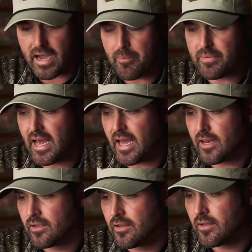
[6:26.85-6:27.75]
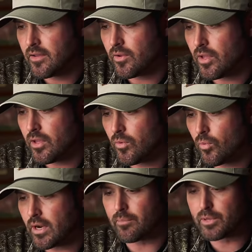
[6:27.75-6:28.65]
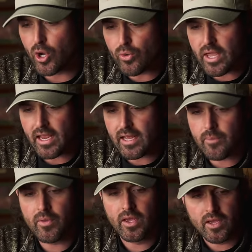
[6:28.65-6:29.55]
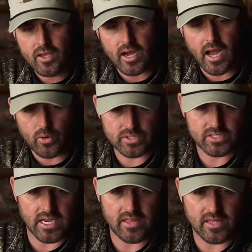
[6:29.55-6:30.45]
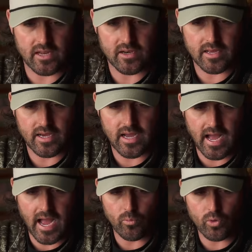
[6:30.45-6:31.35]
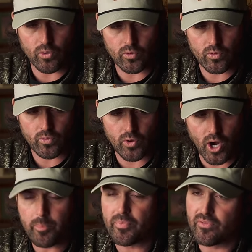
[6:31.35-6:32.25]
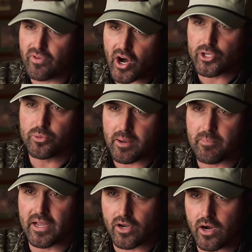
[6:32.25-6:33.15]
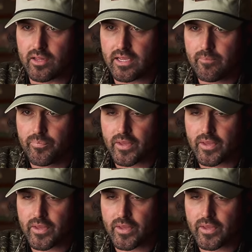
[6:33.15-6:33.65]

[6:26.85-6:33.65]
I'm not, when I'm locating, I would say that I will up the volume on my calling